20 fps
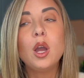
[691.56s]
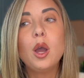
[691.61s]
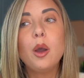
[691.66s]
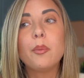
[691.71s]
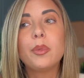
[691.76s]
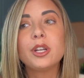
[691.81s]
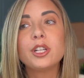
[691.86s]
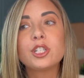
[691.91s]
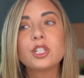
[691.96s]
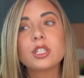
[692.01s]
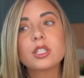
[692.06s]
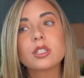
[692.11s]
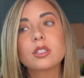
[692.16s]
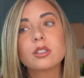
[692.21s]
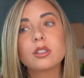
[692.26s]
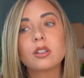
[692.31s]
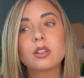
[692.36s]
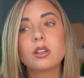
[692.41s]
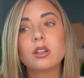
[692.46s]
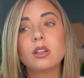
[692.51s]
But it
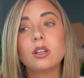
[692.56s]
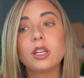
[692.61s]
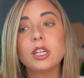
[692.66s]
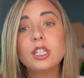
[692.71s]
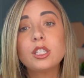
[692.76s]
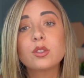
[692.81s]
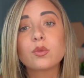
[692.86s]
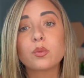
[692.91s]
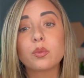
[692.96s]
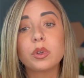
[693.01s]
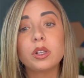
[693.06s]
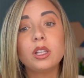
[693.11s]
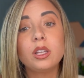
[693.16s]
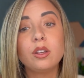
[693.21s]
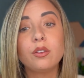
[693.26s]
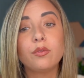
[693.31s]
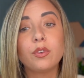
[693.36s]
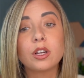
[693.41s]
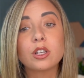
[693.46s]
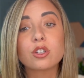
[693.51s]
just gets
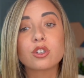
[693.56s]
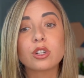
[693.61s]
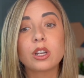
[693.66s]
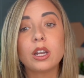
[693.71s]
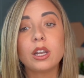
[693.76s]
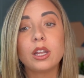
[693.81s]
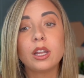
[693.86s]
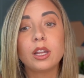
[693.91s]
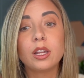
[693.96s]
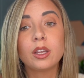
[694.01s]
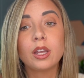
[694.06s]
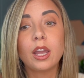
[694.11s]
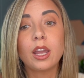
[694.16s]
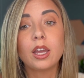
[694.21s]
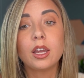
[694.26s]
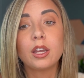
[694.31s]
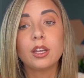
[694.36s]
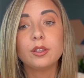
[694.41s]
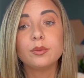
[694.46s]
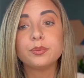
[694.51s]
really frustrating
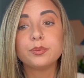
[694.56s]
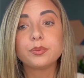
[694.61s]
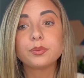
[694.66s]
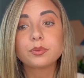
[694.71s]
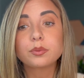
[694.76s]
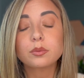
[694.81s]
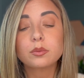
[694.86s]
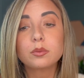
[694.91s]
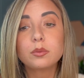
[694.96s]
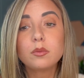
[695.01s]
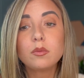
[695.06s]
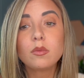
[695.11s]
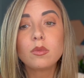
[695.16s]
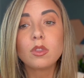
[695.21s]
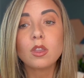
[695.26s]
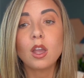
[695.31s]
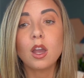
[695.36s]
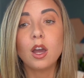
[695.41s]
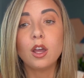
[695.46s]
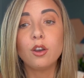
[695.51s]
and
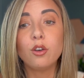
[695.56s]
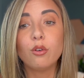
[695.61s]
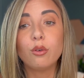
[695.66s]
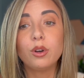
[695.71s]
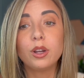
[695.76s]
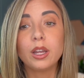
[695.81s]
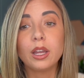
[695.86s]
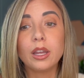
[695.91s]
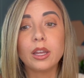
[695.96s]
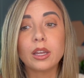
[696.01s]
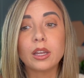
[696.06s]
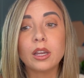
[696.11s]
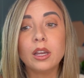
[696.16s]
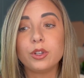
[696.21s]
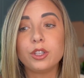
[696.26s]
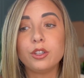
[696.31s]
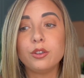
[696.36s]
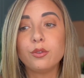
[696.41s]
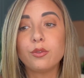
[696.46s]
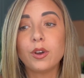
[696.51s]
annoying
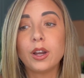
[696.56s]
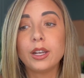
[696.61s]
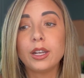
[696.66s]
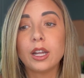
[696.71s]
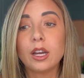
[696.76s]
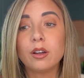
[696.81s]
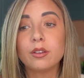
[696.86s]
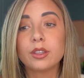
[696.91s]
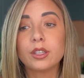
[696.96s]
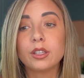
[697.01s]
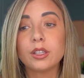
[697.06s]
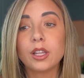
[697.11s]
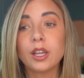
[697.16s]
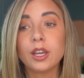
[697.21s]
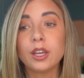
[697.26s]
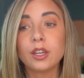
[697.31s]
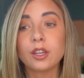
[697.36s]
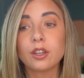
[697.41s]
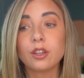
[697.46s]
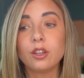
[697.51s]
when you find out that
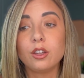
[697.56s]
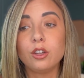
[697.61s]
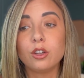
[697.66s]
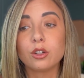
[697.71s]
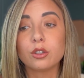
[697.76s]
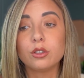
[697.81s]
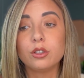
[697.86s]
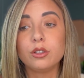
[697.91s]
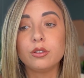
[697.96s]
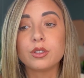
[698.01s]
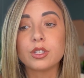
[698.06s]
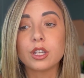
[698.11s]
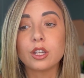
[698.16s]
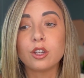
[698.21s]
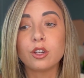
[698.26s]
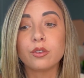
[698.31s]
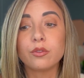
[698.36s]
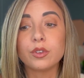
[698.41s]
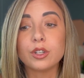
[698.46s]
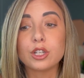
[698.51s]
like you're losing
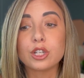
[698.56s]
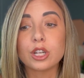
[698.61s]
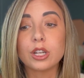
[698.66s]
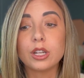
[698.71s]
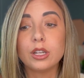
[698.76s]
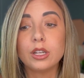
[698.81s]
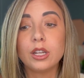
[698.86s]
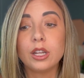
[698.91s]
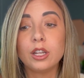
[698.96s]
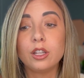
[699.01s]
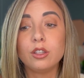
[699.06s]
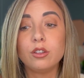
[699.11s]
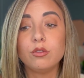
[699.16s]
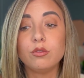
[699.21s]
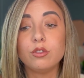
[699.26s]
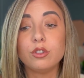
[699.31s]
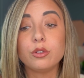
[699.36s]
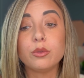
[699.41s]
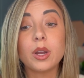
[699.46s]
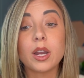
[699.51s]
your vision and you
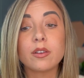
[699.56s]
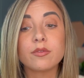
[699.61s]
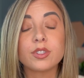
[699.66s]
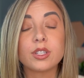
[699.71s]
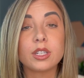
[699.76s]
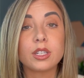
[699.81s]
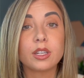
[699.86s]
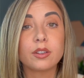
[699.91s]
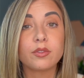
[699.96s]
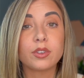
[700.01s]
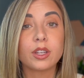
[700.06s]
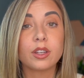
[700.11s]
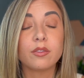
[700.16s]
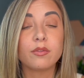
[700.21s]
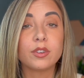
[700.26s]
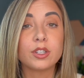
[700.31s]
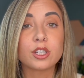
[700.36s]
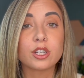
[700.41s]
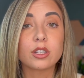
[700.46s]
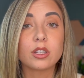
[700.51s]
do have significant
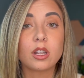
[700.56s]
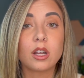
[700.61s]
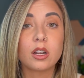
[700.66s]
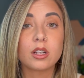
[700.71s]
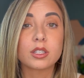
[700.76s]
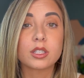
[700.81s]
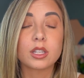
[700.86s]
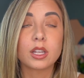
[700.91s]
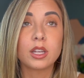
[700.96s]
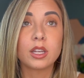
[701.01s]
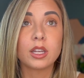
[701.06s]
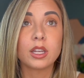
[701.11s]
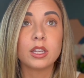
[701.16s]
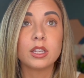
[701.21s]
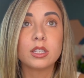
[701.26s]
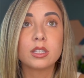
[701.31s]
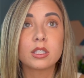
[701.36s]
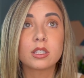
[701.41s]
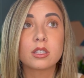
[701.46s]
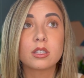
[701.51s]
vision loss. Like
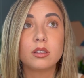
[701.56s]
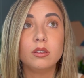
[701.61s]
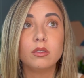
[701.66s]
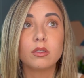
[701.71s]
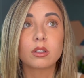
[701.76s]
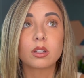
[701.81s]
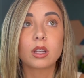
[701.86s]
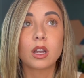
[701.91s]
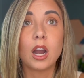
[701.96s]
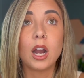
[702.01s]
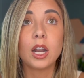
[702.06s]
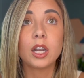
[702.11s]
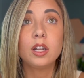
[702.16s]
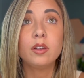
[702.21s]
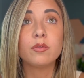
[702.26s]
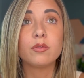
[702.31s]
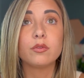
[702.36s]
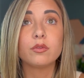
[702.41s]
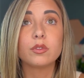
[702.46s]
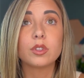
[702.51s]
it kind
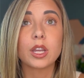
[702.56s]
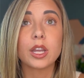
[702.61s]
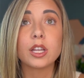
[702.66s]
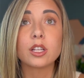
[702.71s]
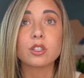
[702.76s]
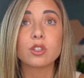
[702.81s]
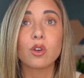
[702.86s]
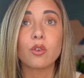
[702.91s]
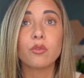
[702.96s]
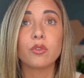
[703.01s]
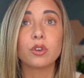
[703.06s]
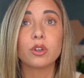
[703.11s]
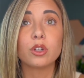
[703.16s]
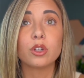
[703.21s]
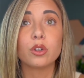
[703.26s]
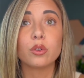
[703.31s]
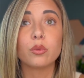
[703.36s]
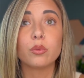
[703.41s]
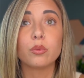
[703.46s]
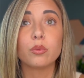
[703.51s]
of takes
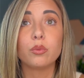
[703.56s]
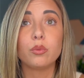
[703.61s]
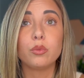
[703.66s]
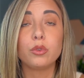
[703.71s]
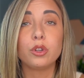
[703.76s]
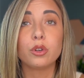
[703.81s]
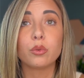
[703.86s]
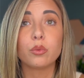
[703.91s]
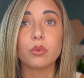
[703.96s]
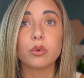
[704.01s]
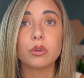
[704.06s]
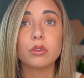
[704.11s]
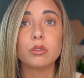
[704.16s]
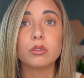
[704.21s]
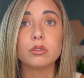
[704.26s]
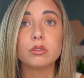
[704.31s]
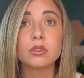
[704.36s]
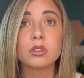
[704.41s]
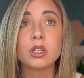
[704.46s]
over your world.